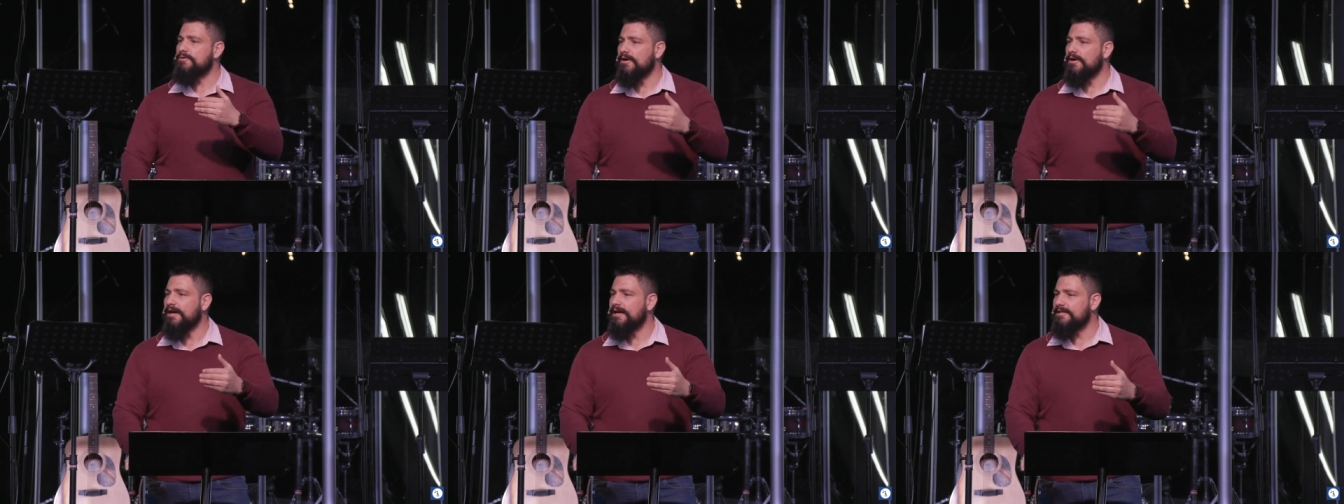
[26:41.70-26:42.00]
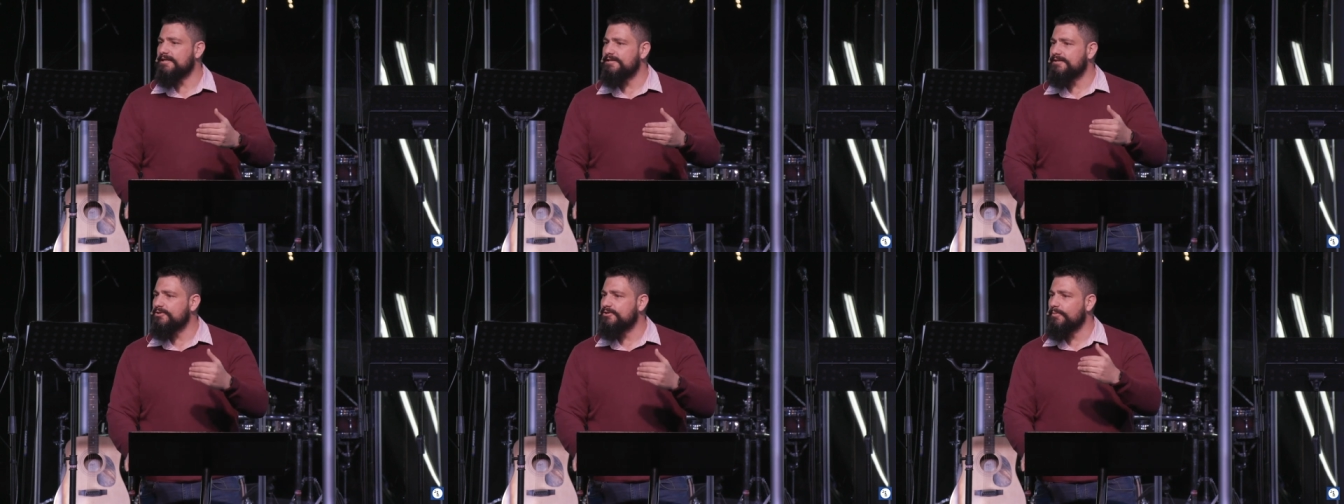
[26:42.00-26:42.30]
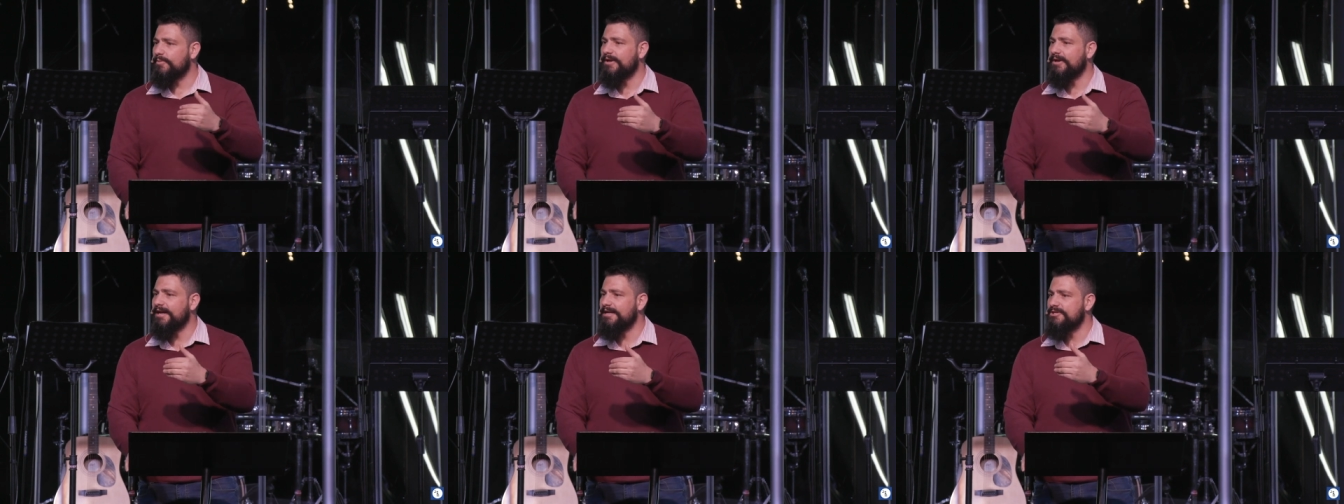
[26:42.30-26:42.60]
trials and
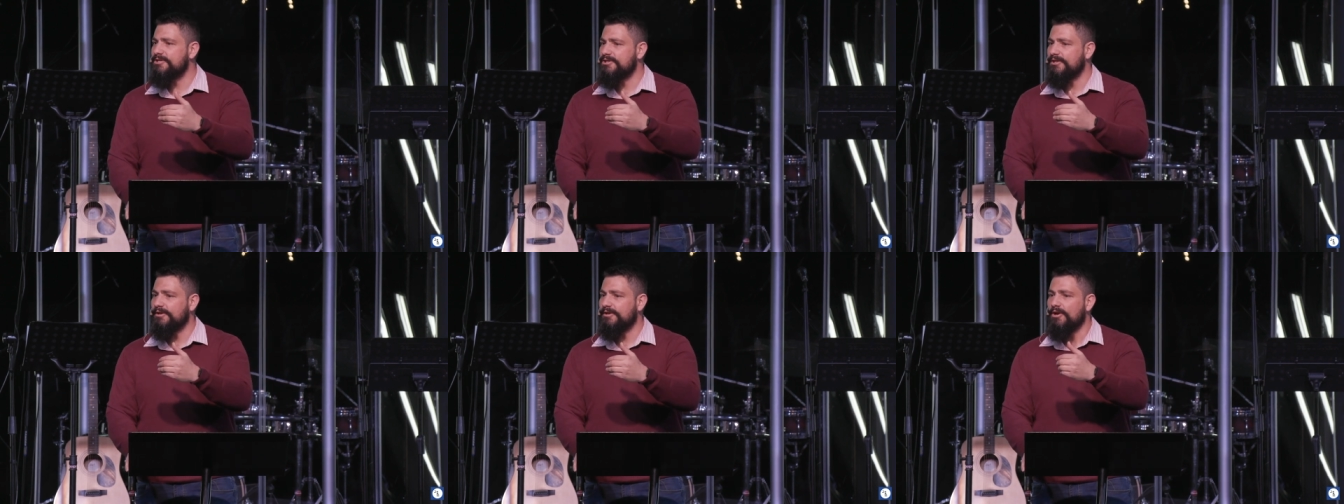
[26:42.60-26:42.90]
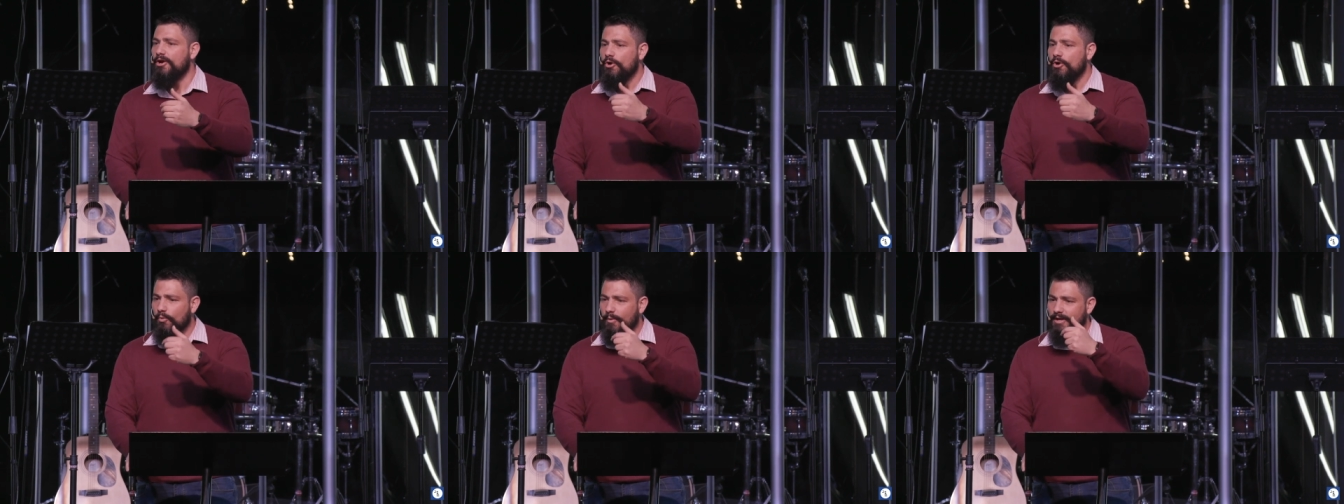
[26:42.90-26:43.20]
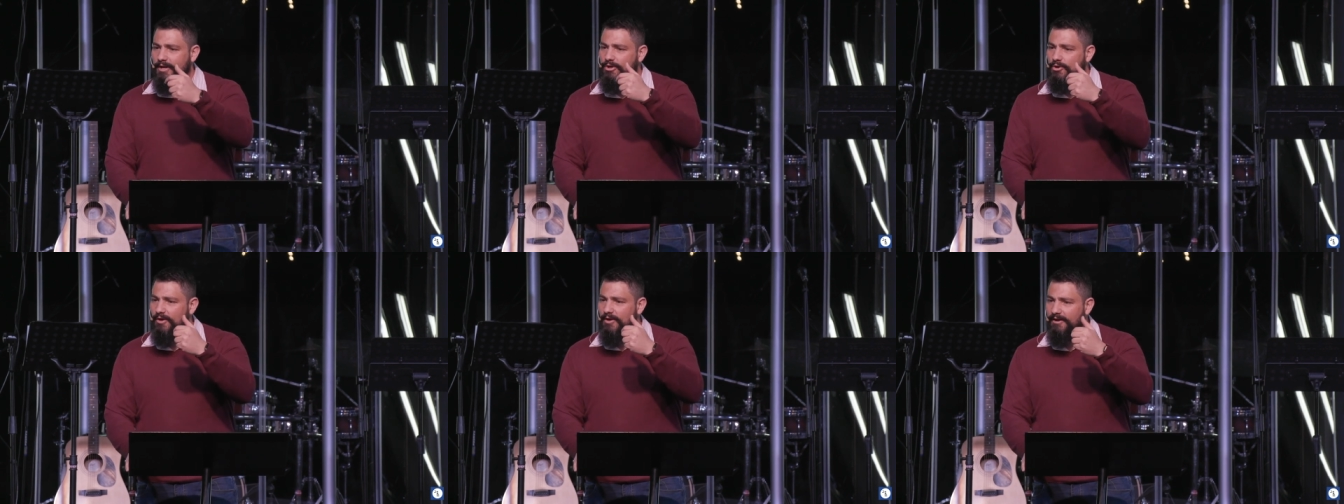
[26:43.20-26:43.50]
tribulation
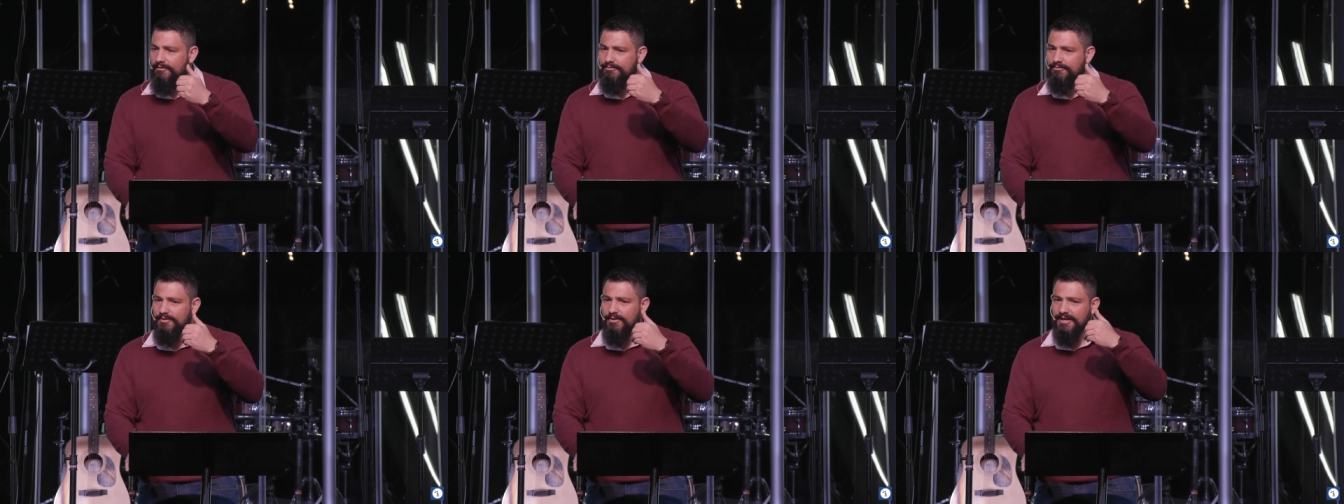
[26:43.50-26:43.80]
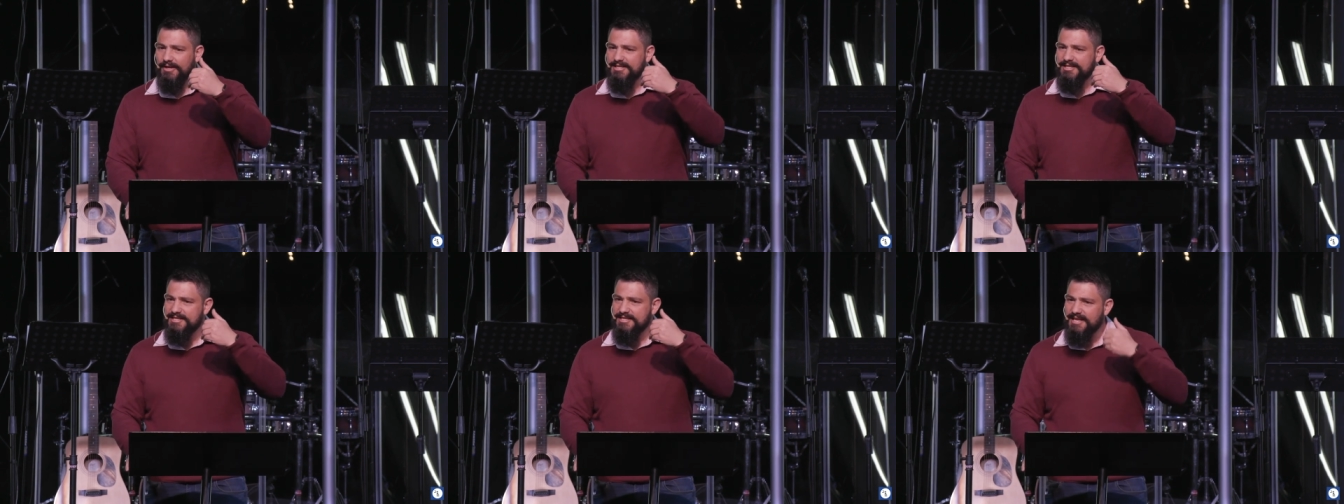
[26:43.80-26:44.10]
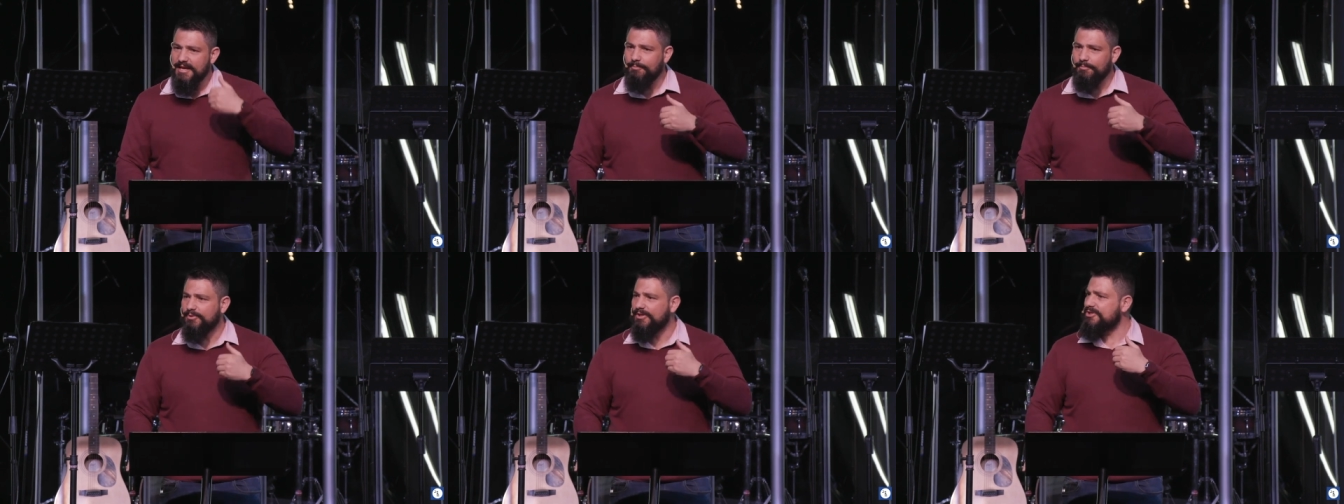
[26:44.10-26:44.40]
when you have
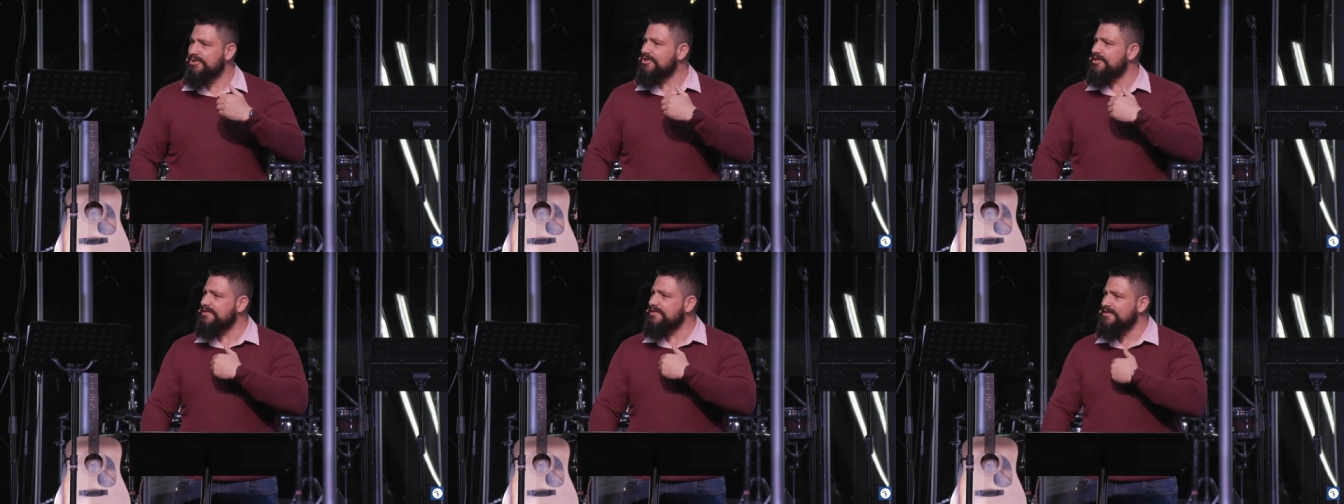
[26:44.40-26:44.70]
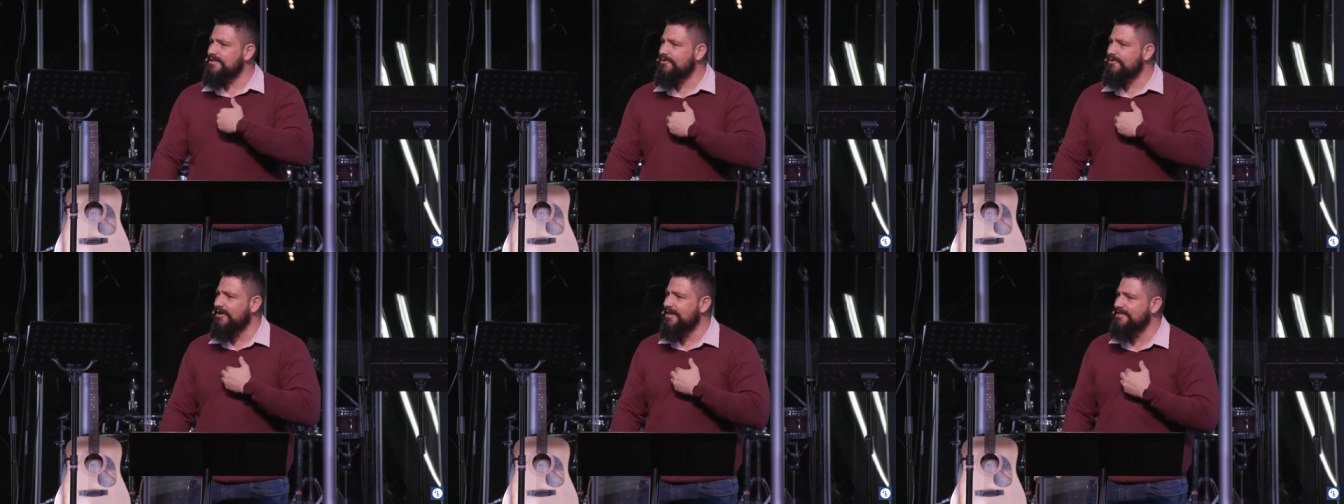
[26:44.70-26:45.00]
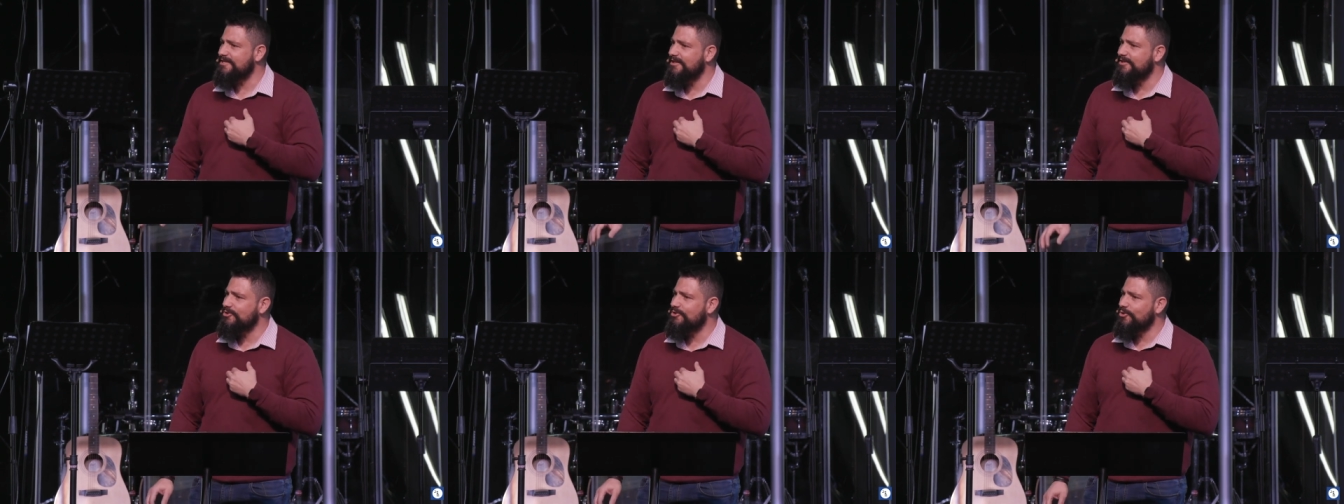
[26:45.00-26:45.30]
accepted Jesus
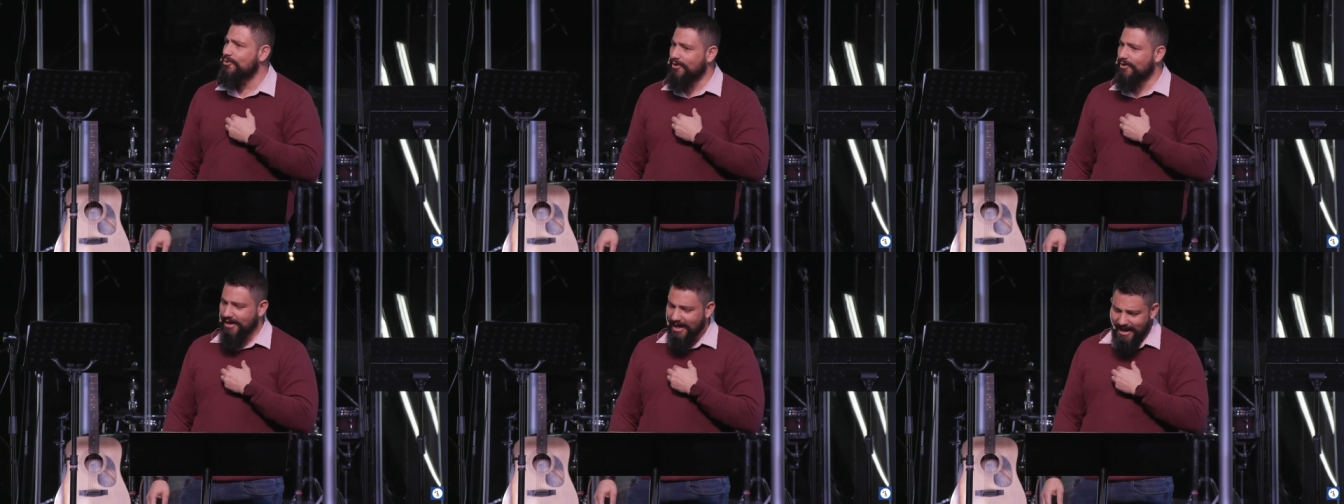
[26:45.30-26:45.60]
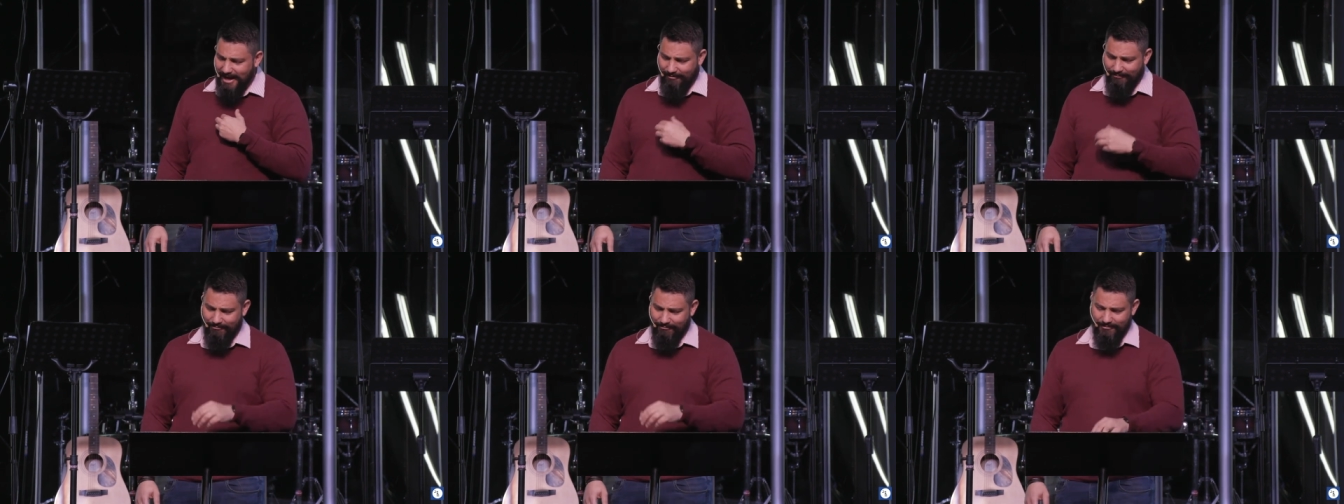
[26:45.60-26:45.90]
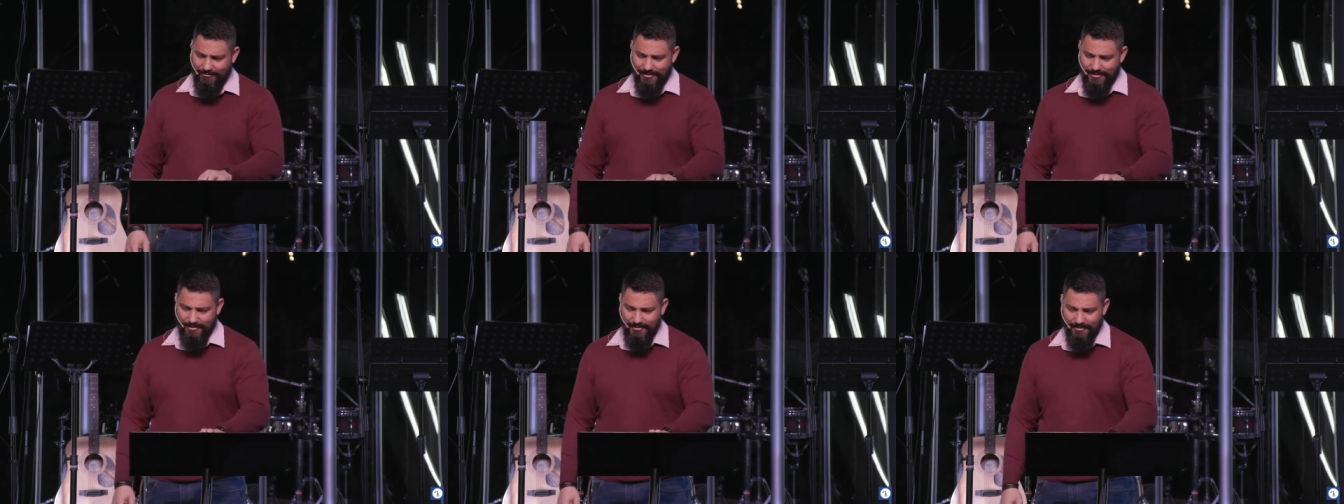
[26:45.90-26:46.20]
Christ into your
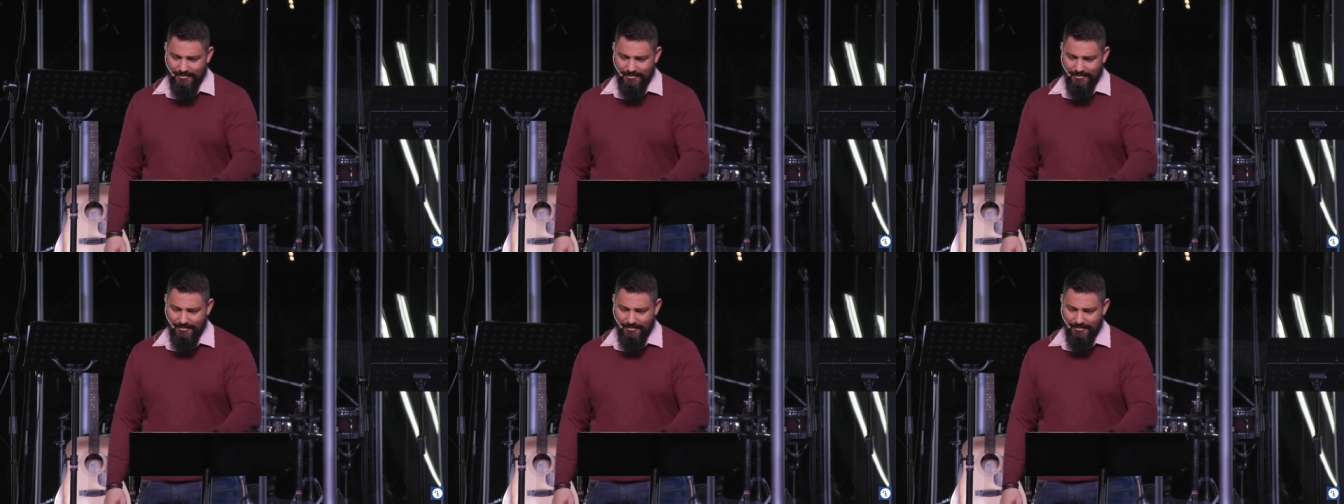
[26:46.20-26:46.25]
life.